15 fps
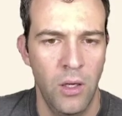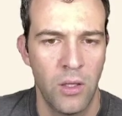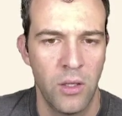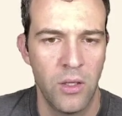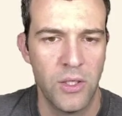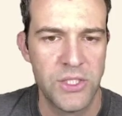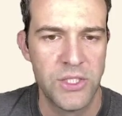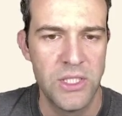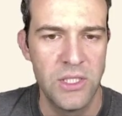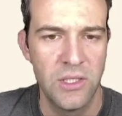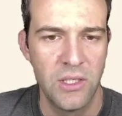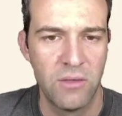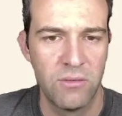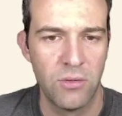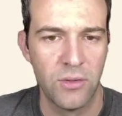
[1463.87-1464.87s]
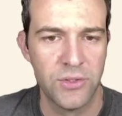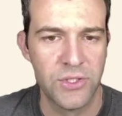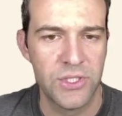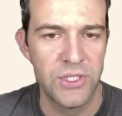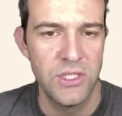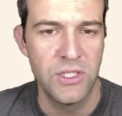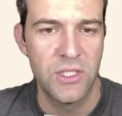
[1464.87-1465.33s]
The sea level and
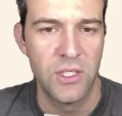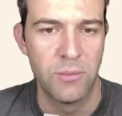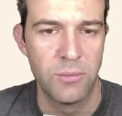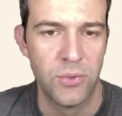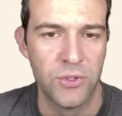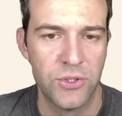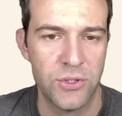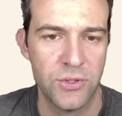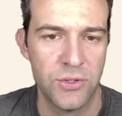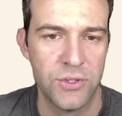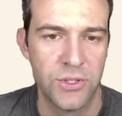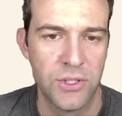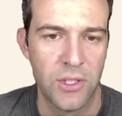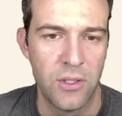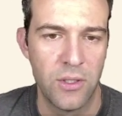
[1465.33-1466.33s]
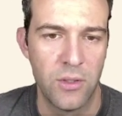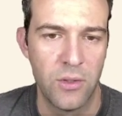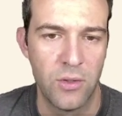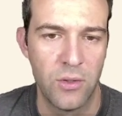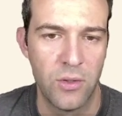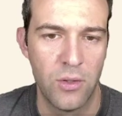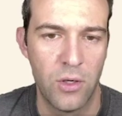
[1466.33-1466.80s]
sea temperatures
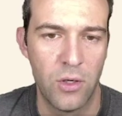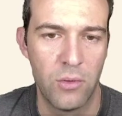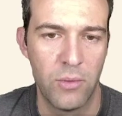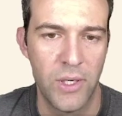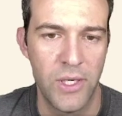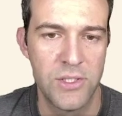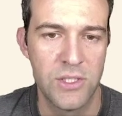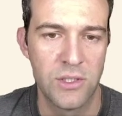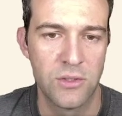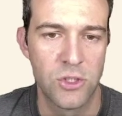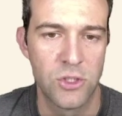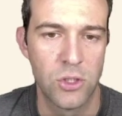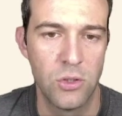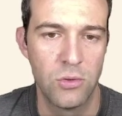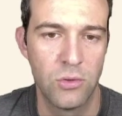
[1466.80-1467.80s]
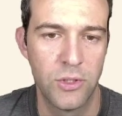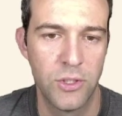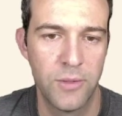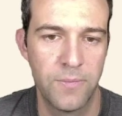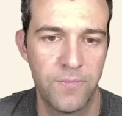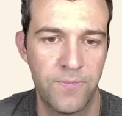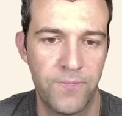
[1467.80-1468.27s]
are rising slowly.